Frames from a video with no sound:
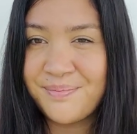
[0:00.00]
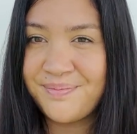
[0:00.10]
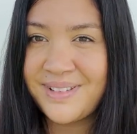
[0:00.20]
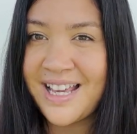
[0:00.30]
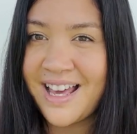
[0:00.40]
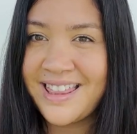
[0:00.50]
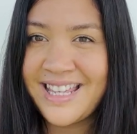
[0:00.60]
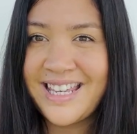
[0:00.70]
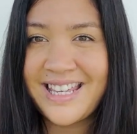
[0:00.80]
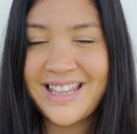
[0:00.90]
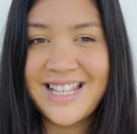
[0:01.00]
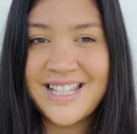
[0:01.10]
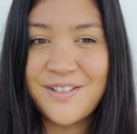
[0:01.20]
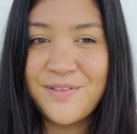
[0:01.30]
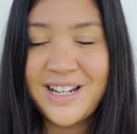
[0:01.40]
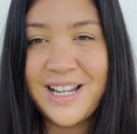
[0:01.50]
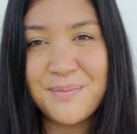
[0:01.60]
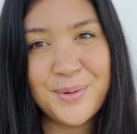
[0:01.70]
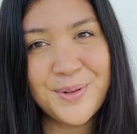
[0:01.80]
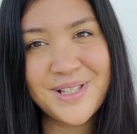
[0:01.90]
yeah, I think this is a really
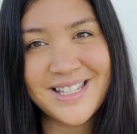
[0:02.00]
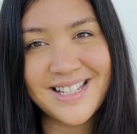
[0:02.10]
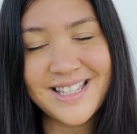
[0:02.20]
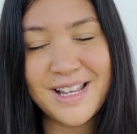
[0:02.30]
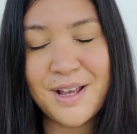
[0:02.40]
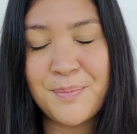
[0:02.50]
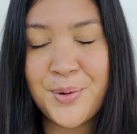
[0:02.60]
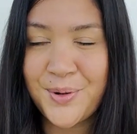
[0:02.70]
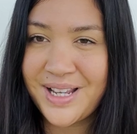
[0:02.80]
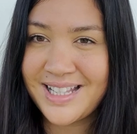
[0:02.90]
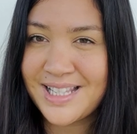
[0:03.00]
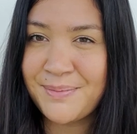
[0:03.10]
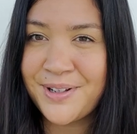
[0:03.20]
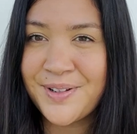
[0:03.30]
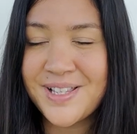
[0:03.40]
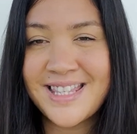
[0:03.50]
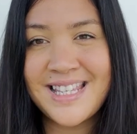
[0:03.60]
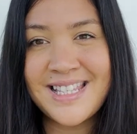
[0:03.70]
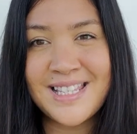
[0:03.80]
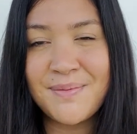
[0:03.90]
important point because
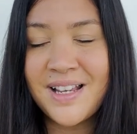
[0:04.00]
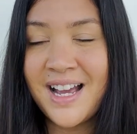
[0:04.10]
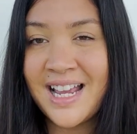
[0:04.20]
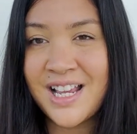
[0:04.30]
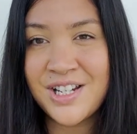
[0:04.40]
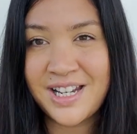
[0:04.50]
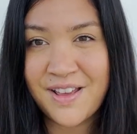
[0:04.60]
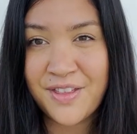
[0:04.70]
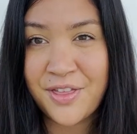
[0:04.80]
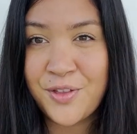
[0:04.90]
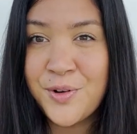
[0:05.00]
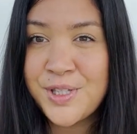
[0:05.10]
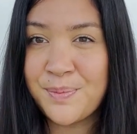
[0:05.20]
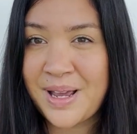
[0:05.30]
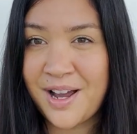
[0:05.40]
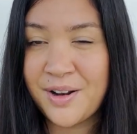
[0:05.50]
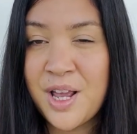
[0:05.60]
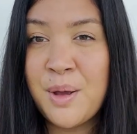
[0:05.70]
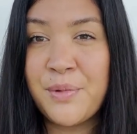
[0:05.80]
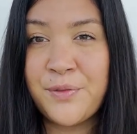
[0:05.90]
this is something I actually never thought about
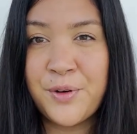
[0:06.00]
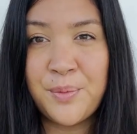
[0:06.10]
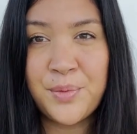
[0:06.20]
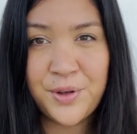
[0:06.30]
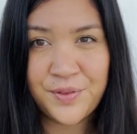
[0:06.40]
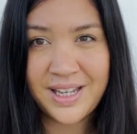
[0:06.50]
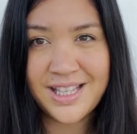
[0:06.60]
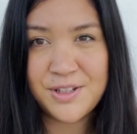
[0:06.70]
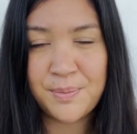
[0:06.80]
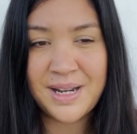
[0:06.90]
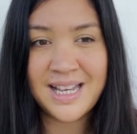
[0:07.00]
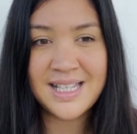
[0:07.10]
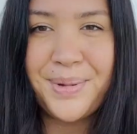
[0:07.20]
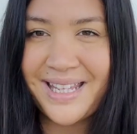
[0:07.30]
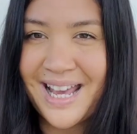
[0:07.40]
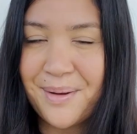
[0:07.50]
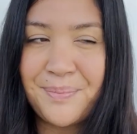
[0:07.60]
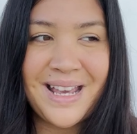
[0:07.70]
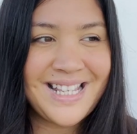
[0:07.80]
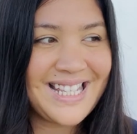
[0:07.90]
before moving into a place. But yeah,
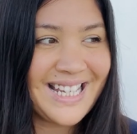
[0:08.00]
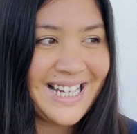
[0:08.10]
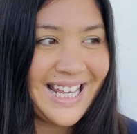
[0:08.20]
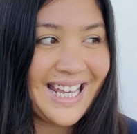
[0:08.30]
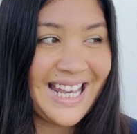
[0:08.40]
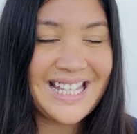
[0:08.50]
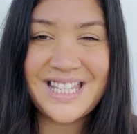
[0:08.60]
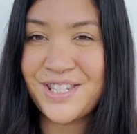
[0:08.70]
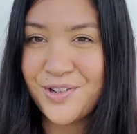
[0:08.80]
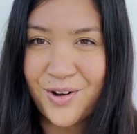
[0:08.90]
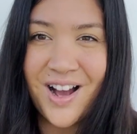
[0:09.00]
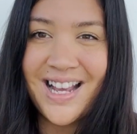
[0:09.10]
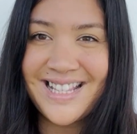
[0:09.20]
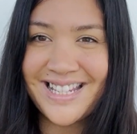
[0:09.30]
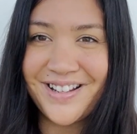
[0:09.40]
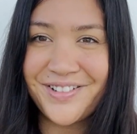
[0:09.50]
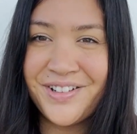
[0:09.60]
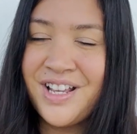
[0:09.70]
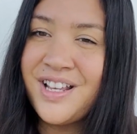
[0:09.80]
basically it is not ideal.